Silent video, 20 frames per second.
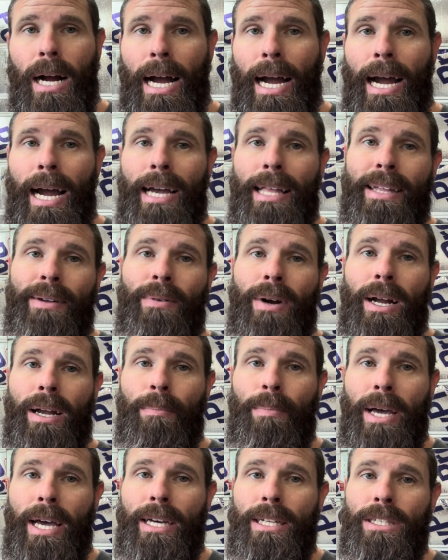I highly
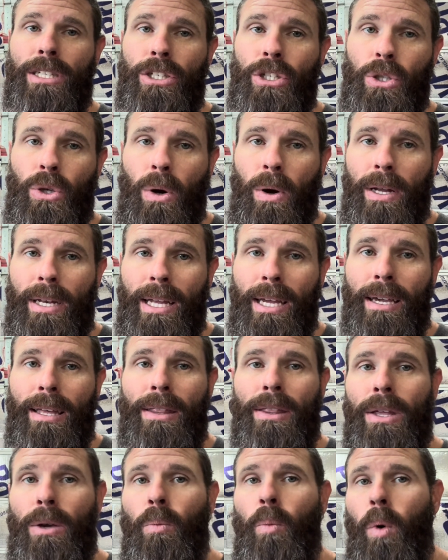recommend joining
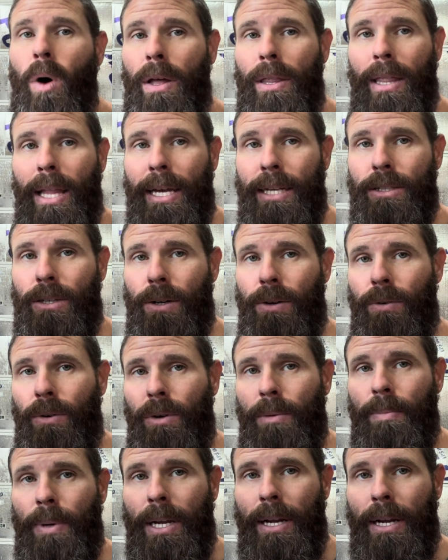the One Laser group